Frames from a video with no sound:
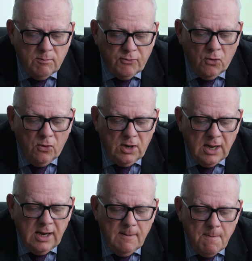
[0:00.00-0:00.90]

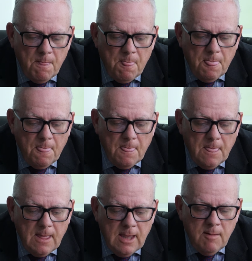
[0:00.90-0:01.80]
Broadly,
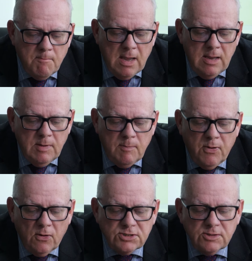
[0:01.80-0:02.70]
it may be
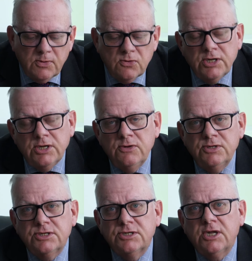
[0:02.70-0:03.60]
possible to
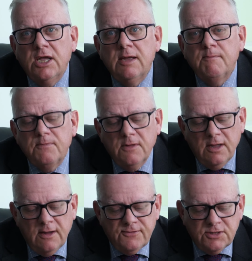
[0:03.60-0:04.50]
use the scheme
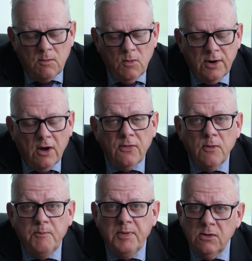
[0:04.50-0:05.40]
if someone
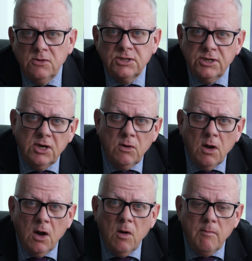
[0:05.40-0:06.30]
either builds a new
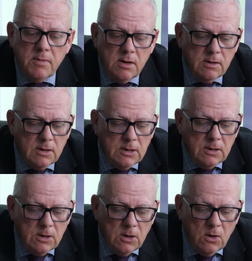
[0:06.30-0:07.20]
home
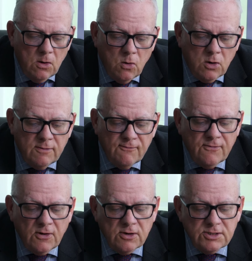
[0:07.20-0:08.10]
or
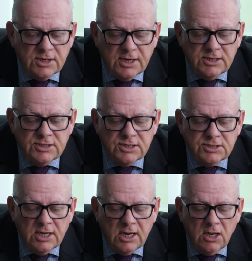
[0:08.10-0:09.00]
converts an
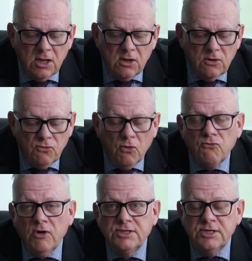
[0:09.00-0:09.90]
existing
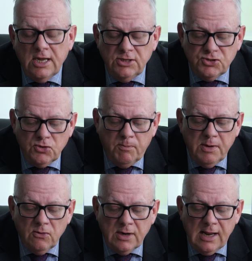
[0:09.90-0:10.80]
non-residential
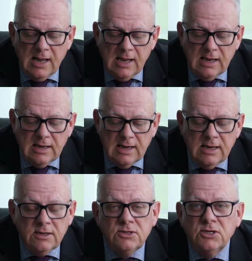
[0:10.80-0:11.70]
building
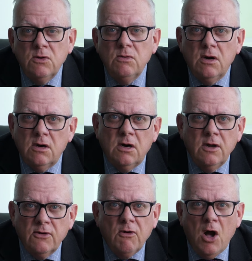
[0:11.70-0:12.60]
into
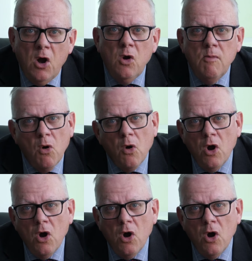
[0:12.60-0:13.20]
either a home or